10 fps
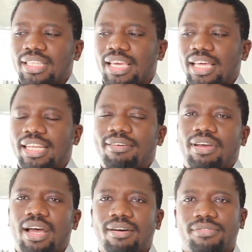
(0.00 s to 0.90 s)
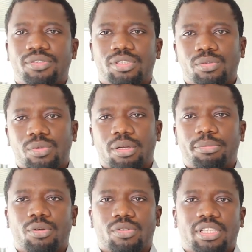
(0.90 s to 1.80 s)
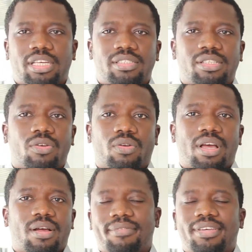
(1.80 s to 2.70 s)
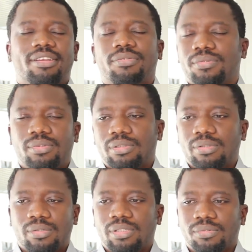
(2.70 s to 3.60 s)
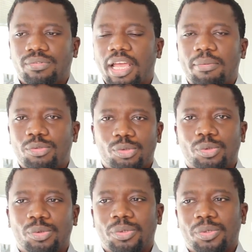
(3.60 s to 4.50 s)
can never have children because they don't have enough time to